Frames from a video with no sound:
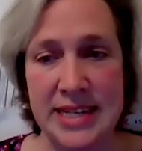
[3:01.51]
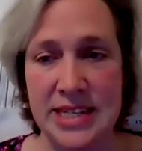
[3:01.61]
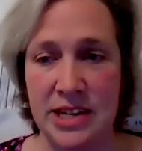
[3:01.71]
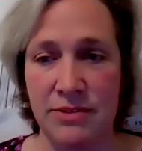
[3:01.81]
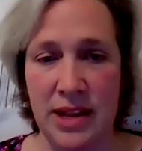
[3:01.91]

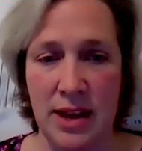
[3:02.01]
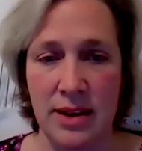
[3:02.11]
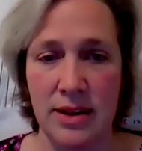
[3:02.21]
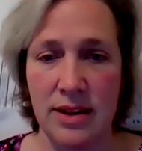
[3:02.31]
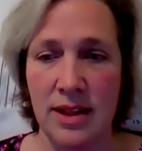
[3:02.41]
season of
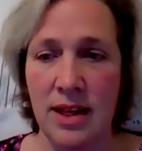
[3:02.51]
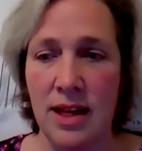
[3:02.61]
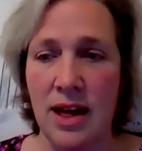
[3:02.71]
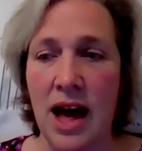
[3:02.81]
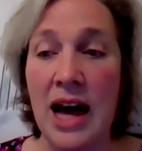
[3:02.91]
Lent.
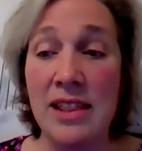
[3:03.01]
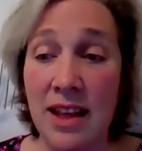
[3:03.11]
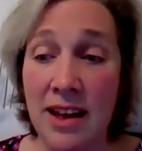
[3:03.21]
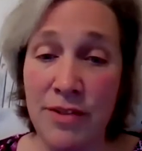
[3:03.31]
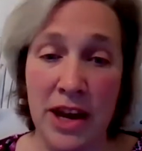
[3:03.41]
I
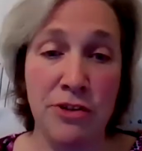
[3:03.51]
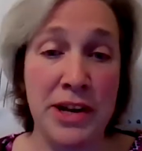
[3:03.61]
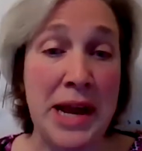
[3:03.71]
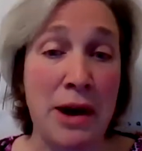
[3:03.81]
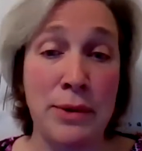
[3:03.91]
love
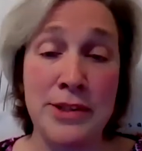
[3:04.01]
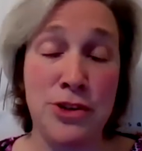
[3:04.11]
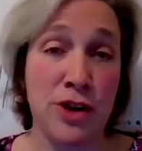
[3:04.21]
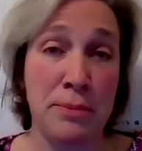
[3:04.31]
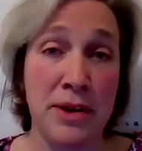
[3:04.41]
Henry
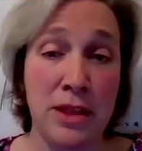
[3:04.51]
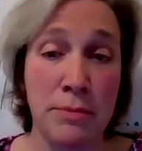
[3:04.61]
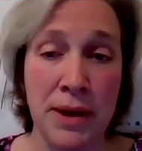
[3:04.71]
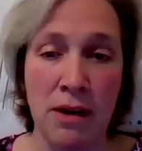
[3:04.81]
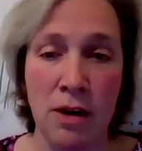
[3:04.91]
Nouwen's treatment of
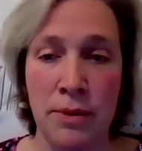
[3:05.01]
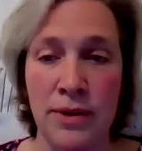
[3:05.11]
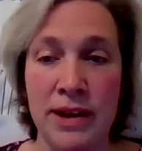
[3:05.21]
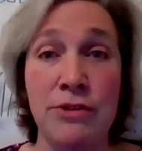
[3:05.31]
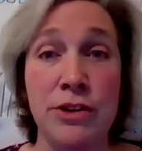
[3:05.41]
the
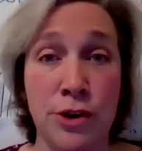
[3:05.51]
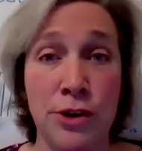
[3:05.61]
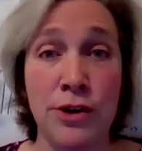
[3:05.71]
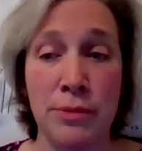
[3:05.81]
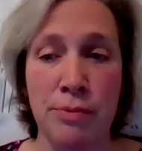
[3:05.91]
parable in
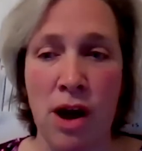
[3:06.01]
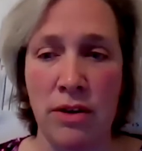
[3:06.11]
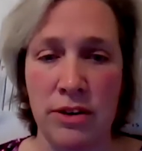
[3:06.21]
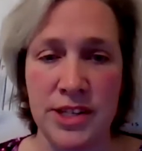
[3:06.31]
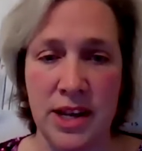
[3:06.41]
Return of the
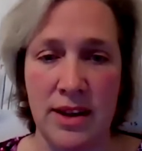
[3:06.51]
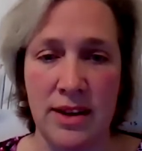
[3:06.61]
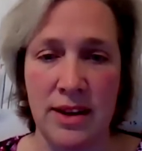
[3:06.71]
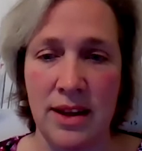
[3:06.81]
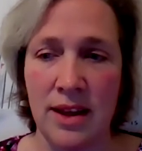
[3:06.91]
Prodigal
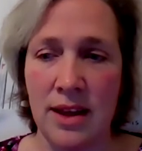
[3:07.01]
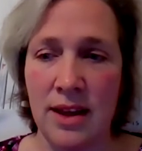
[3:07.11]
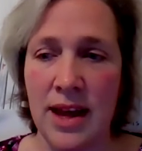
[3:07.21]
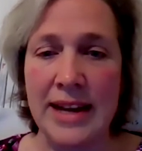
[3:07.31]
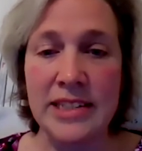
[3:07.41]
Son.
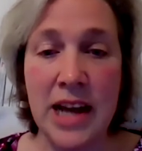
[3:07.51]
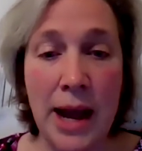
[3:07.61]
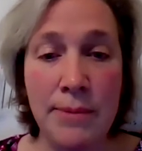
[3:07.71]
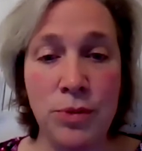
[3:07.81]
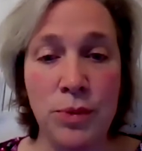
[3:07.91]
At
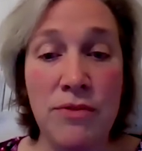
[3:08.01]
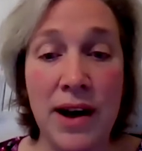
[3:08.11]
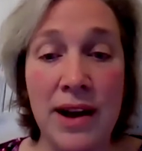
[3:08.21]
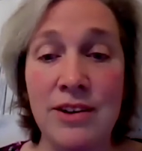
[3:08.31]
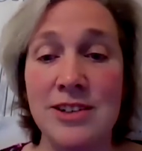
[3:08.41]
times, we
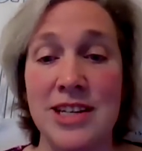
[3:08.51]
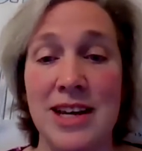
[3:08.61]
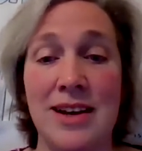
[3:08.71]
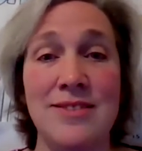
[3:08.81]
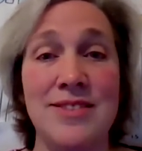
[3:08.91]
find
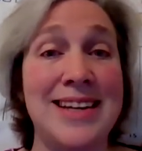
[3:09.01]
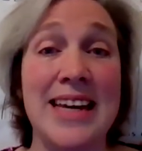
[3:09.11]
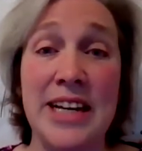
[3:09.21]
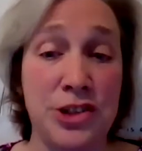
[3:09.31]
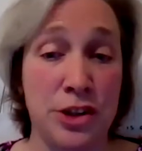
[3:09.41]
ourselves
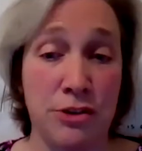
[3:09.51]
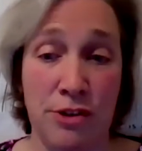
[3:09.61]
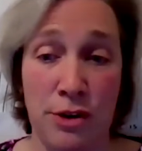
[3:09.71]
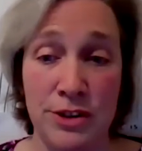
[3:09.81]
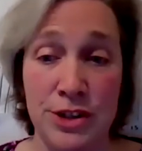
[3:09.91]
in each of the
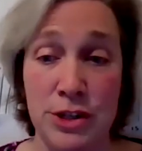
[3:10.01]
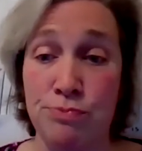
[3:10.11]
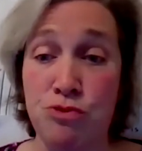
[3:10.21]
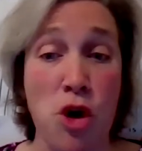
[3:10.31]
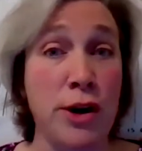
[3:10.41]
roles:
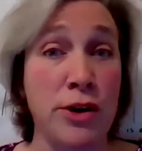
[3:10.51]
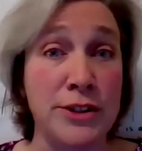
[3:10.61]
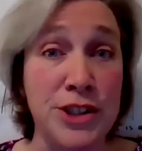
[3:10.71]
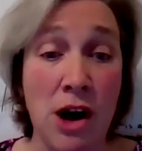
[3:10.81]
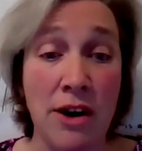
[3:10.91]

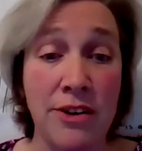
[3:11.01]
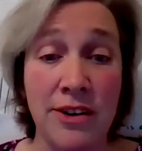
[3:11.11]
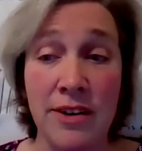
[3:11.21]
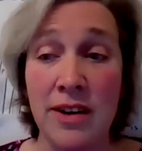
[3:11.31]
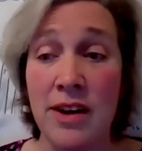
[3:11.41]
prodigal
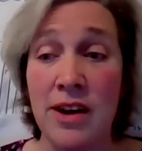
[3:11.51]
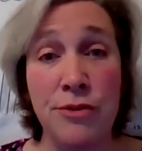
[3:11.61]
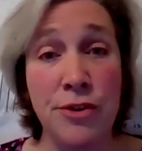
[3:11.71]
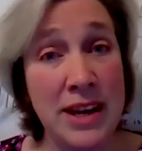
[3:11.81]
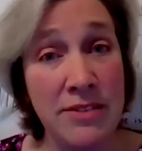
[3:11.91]
daughter,
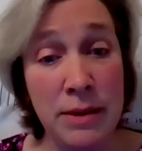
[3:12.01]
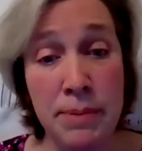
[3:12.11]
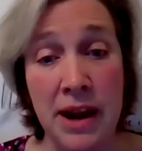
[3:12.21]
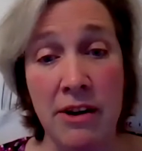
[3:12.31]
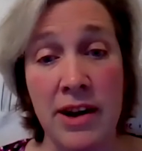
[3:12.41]

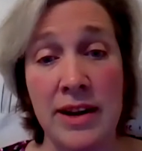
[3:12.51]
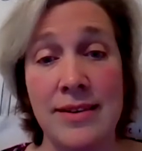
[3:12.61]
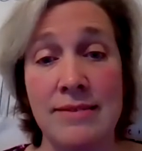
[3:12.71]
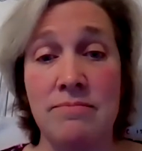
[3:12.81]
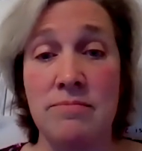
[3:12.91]
forgiving
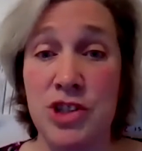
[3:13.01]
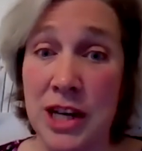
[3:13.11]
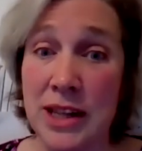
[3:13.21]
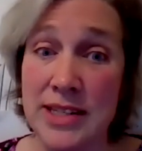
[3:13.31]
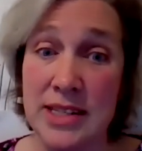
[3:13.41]
parent,
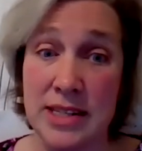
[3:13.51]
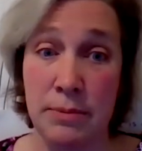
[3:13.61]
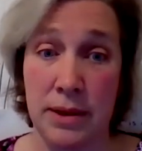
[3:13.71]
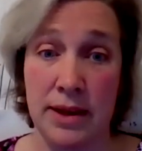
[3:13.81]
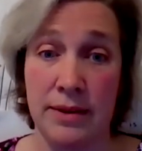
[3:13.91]
jealous
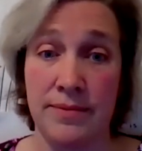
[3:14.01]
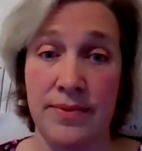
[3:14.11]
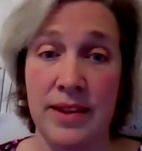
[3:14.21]
sibling.